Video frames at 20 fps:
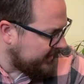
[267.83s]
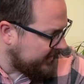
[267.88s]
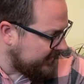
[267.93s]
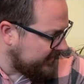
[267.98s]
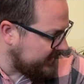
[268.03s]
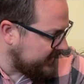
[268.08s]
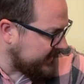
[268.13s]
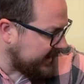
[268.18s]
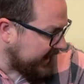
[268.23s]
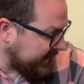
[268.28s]

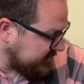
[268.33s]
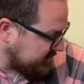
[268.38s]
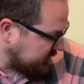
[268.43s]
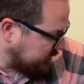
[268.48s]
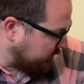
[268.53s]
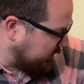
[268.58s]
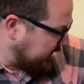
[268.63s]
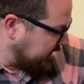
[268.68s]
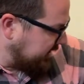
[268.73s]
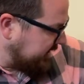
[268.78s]
The next
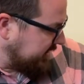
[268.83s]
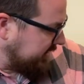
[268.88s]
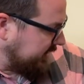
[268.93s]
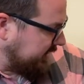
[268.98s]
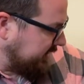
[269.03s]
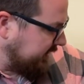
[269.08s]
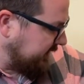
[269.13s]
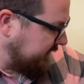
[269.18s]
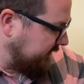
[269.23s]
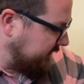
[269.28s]
one
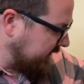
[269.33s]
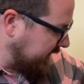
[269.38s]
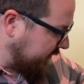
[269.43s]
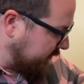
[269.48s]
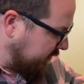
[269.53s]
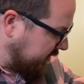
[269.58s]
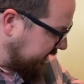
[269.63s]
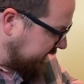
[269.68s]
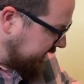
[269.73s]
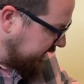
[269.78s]
that I'm
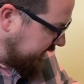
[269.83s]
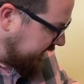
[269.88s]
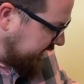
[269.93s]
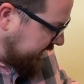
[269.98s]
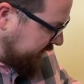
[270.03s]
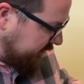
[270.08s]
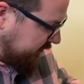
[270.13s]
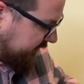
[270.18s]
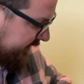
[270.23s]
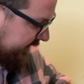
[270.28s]
working on,
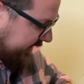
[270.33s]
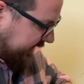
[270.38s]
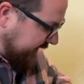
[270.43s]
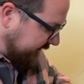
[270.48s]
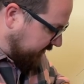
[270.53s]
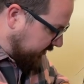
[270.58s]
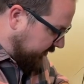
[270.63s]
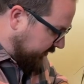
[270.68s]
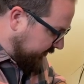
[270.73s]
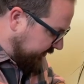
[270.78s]
I'm really gonna
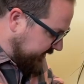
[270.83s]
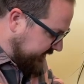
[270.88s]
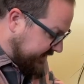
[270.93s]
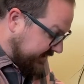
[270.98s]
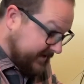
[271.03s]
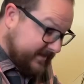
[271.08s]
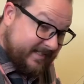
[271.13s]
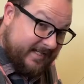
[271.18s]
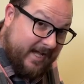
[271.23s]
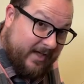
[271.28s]
have to hold this
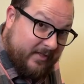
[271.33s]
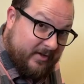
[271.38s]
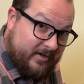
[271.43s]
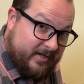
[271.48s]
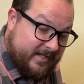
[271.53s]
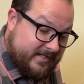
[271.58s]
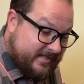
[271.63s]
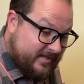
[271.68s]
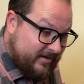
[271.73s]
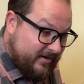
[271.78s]
thing together
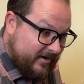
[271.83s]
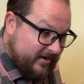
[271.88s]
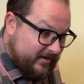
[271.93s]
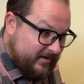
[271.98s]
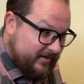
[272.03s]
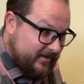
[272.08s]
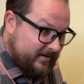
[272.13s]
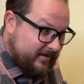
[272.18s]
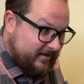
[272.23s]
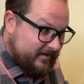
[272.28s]
because there
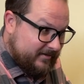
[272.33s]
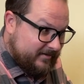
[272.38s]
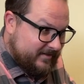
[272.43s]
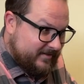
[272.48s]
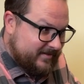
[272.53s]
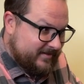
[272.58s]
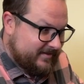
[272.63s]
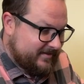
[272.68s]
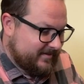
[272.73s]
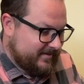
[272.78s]
are
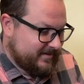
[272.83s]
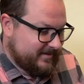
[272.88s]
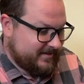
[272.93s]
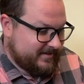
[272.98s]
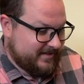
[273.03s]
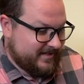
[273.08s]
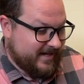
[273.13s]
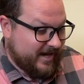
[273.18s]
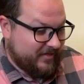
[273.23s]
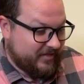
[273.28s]

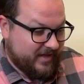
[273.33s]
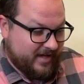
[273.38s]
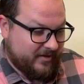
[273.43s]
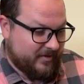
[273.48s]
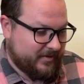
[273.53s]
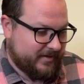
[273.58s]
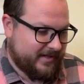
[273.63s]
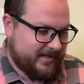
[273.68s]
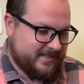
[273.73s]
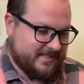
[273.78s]
nothing
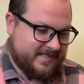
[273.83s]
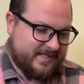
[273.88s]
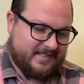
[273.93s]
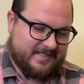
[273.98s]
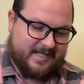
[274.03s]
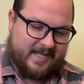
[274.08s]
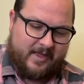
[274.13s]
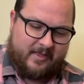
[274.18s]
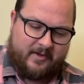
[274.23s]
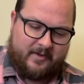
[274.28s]
holding this thing
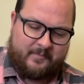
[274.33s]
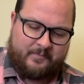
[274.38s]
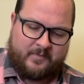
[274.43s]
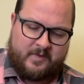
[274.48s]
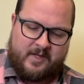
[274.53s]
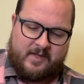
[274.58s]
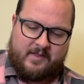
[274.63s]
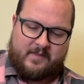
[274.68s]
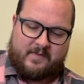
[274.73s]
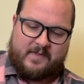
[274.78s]
together.
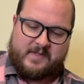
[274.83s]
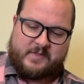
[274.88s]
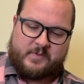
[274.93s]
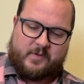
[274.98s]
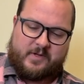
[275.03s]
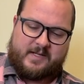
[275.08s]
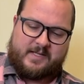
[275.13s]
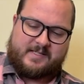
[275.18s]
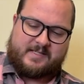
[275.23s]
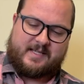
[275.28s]
This
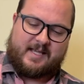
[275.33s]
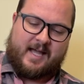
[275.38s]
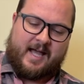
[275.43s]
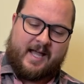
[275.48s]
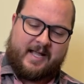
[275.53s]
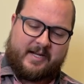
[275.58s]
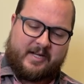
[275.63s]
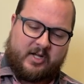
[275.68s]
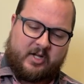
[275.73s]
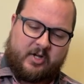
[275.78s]
one is
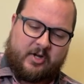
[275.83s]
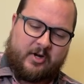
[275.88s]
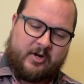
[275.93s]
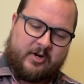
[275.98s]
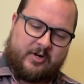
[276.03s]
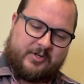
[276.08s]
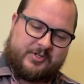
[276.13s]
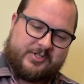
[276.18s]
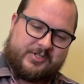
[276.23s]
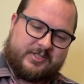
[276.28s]
kind of
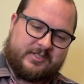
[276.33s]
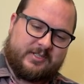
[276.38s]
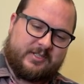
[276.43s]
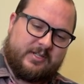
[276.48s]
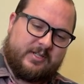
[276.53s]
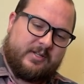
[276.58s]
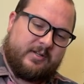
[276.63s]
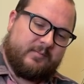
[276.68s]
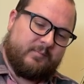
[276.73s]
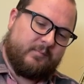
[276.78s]
cursed,
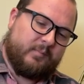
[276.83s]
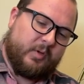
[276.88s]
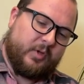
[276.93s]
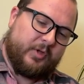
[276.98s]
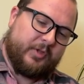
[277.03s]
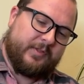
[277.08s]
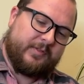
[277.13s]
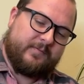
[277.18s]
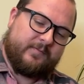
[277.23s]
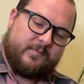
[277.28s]

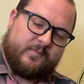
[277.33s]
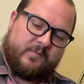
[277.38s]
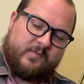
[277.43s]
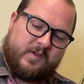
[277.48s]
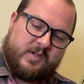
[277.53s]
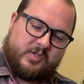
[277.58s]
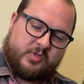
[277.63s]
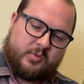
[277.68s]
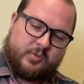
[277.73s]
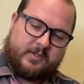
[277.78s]
both
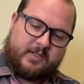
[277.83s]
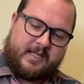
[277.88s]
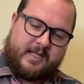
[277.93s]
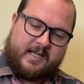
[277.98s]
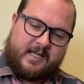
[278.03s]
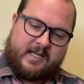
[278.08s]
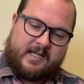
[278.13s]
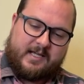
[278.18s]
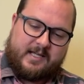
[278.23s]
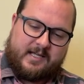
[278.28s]

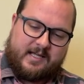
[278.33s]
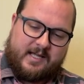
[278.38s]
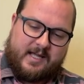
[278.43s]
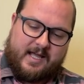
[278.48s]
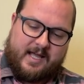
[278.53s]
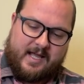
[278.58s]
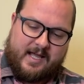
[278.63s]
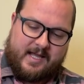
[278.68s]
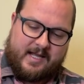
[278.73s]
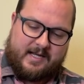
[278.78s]
visually
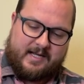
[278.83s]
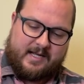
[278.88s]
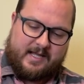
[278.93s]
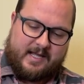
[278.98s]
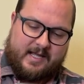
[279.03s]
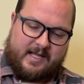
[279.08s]
and